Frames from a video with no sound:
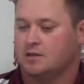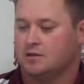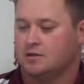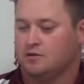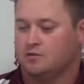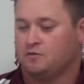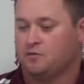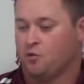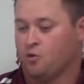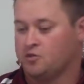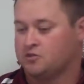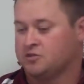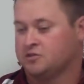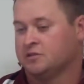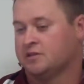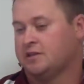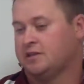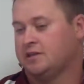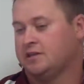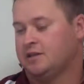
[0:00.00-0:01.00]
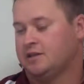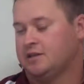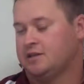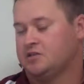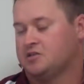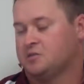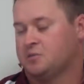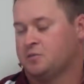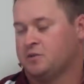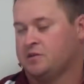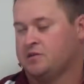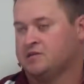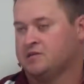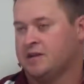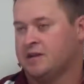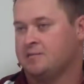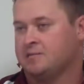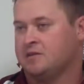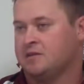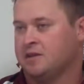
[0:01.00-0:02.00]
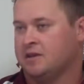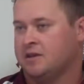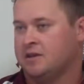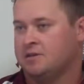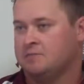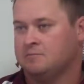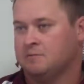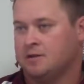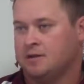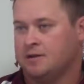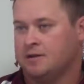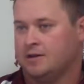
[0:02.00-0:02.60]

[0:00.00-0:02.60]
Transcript: Unfortunately, springtime came.